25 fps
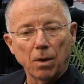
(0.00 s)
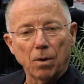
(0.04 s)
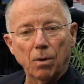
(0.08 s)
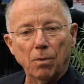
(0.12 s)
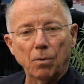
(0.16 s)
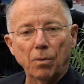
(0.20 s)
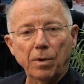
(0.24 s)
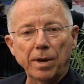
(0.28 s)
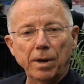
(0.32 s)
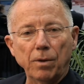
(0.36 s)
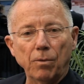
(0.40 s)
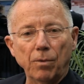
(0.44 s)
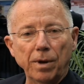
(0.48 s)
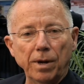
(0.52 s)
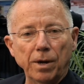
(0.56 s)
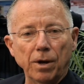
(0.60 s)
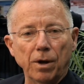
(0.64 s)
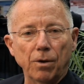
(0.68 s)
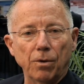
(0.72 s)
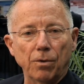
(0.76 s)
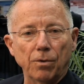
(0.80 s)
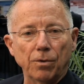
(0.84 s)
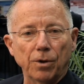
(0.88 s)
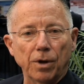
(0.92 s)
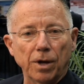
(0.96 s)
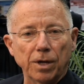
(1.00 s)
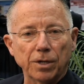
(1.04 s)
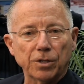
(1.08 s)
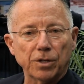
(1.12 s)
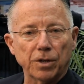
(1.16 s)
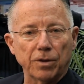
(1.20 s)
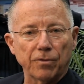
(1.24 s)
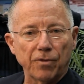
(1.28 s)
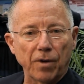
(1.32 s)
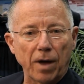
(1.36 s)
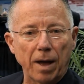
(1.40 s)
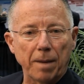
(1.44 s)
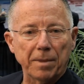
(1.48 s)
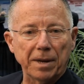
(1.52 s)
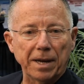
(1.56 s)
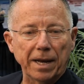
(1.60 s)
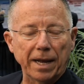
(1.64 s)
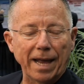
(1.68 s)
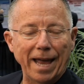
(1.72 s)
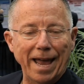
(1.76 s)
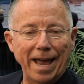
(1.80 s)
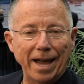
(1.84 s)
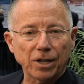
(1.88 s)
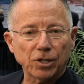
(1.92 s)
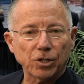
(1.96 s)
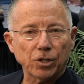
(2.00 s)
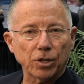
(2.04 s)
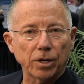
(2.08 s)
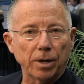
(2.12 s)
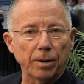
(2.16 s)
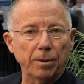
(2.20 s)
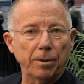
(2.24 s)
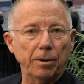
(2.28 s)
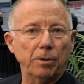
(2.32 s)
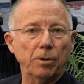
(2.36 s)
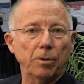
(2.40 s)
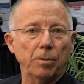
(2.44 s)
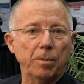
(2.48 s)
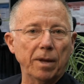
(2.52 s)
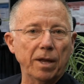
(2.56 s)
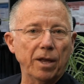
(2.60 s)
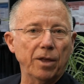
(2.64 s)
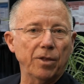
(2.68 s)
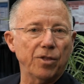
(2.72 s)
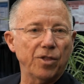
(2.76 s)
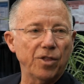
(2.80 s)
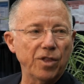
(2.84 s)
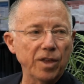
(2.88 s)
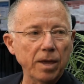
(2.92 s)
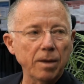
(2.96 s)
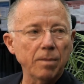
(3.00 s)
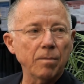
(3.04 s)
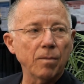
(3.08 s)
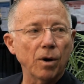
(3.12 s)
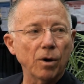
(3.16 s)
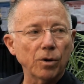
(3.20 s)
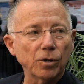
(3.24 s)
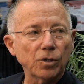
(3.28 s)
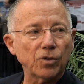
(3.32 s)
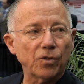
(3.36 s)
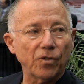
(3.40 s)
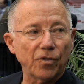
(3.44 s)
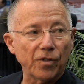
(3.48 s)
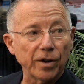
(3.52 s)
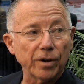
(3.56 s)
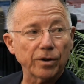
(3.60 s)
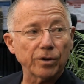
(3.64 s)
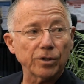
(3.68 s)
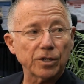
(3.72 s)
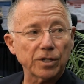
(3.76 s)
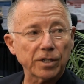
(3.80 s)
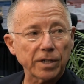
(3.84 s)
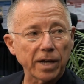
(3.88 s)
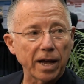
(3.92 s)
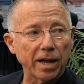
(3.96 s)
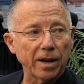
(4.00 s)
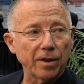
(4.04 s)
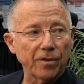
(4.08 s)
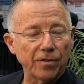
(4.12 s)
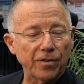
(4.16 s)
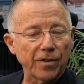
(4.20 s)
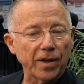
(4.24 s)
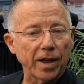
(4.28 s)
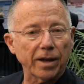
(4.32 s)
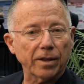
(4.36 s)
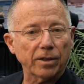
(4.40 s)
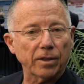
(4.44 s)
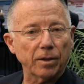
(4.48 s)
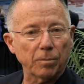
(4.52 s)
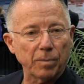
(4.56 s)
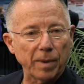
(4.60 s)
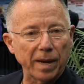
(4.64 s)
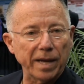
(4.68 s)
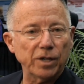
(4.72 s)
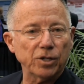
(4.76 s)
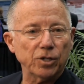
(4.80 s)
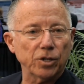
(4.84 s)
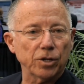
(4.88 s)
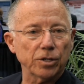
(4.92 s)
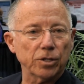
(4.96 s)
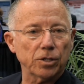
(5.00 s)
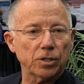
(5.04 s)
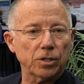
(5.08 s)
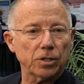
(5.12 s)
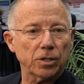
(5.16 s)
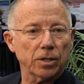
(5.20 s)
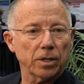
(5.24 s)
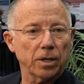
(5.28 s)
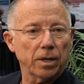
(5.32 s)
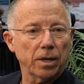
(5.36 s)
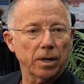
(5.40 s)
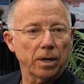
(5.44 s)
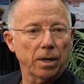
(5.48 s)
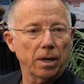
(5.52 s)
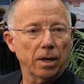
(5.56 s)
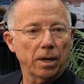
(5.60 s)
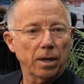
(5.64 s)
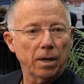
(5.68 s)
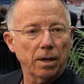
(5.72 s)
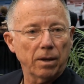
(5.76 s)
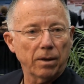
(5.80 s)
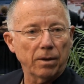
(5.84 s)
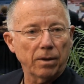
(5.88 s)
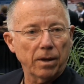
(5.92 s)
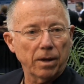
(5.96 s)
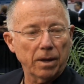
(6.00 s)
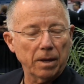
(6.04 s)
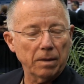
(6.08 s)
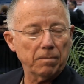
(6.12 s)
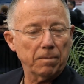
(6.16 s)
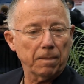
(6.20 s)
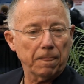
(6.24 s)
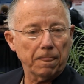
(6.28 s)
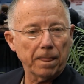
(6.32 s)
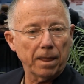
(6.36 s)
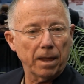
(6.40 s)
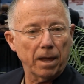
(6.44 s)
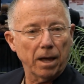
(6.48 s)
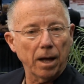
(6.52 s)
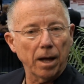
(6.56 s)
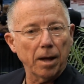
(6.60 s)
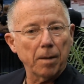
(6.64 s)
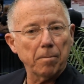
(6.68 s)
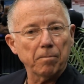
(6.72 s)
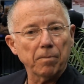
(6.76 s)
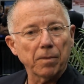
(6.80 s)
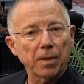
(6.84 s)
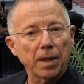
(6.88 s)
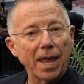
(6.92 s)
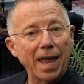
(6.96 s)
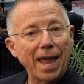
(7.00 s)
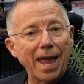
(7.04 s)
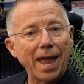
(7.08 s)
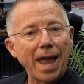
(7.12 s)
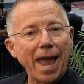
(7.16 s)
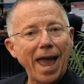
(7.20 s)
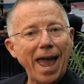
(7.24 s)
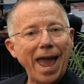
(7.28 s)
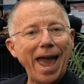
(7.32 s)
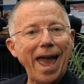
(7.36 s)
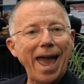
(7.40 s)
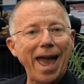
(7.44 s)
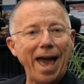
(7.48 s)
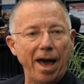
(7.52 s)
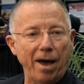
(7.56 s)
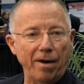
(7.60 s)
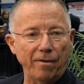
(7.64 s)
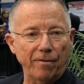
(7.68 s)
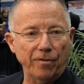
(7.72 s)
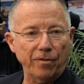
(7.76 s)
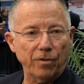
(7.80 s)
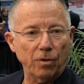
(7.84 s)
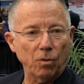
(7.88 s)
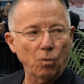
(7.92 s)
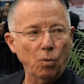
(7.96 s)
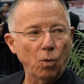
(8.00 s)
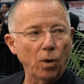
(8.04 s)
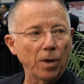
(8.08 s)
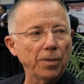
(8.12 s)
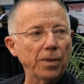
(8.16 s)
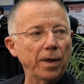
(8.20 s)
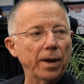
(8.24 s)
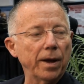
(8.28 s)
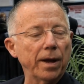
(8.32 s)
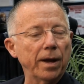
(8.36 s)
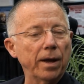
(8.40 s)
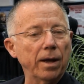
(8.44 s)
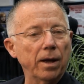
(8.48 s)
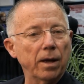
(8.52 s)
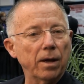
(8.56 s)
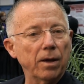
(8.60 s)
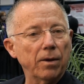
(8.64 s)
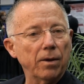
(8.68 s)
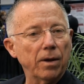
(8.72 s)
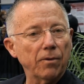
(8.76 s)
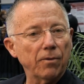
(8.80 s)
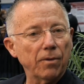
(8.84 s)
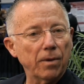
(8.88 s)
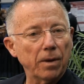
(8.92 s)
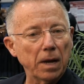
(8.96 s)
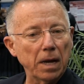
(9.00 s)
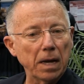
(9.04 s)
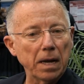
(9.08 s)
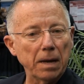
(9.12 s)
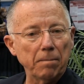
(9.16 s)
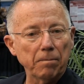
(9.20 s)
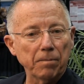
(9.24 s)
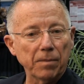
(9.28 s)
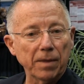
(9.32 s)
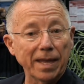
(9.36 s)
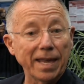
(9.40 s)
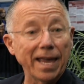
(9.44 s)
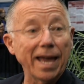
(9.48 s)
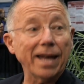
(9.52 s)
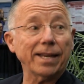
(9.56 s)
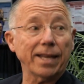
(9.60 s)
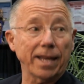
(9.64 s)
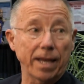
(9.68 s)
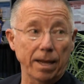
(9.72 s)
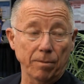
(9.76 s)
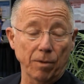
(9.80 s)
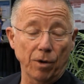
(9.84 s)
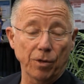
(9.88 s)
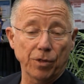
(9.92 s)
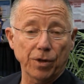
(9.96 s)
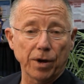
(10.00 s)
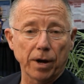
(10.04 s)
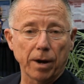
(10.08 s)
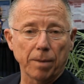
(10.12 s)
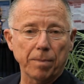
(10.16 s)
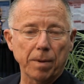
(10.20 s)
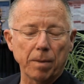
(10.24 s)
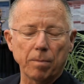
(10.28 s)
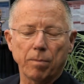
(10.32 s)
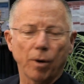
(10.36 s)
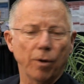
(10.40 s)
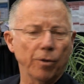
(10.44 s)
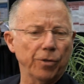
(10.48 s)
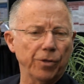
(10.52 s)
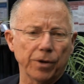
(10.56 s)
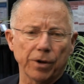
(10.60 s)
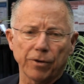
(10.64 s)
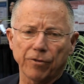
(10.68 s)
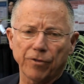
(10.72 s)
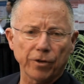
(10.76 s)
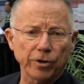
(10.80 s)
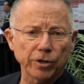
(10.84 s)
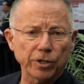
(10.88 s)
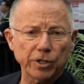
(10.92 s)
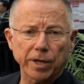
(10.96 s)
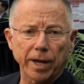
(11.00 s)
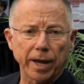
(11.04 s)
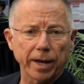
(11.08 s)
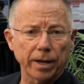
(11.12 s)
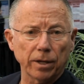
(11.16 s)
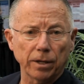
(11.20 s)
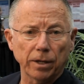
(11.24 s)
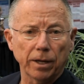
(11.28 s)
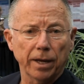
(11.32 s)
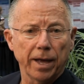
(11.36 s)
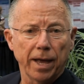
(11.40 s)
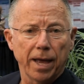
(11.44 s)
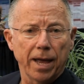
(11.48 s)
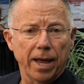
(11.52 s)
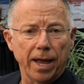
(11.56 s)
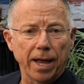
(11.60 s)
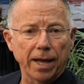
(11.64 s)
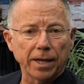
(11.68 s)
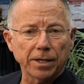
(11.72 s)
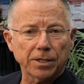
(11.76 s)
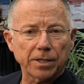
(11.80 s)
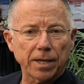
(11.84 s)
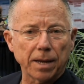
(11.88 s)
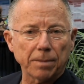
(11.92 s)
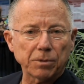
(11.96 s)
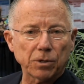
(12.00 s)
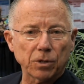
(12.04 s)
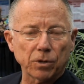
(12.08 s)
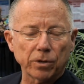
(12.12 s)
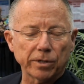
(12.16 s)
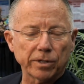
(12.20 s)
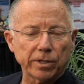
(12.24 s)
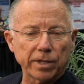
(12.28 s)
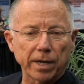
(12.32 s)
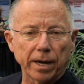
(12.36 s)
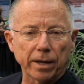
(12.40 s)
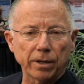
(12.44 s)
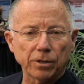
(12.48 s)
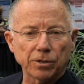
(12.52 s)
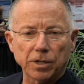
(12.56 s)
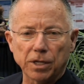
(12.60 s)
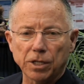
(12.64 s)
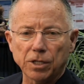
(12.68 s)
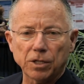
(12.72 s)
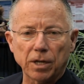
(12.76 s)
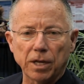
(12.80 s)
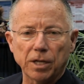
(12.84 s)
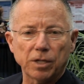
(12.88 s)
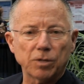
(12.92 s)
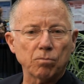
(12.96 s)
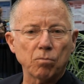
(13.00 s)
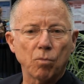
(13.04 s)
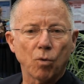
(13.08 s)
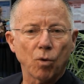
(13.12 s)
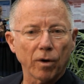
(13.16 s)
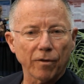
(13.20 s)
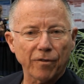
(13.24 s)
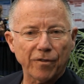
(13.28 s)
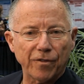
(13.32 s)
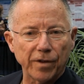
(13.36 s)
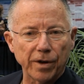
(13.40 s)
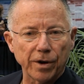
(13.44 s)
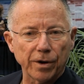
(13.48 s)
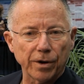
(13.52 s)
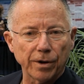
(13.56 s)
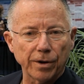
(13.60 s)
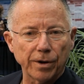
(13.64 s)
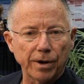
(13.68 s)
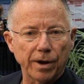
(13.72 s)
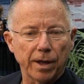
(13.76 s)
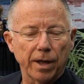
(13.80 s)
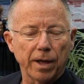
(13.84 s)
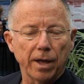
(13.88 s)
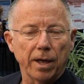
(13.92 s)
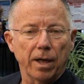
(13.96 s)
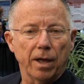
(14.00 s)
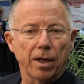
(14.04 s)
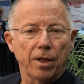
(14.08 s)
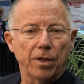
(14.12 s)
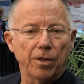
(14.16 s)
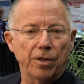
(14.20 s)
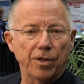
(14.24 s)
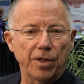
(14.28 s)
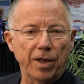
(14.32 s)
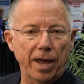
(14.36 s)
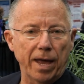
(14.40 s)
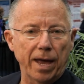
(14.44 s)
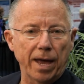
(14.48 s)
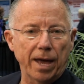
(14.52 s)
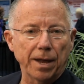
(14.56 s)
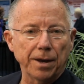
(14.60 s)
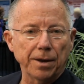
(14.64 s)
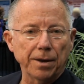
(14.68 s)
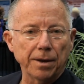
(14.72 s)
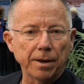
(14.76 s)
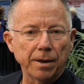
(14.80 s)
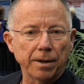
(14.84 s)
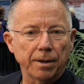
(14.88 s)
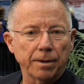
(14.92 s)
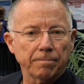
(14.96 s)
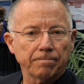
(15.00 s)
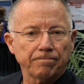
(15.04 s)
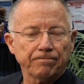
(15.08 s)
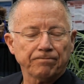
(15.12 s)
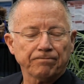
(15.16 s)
But we, we know nausea and vomiting actually to be the most feared side effect that patients um, have when they um, get chemotherapy, both their first cycle and subsequent cycles. It's, it's more feared than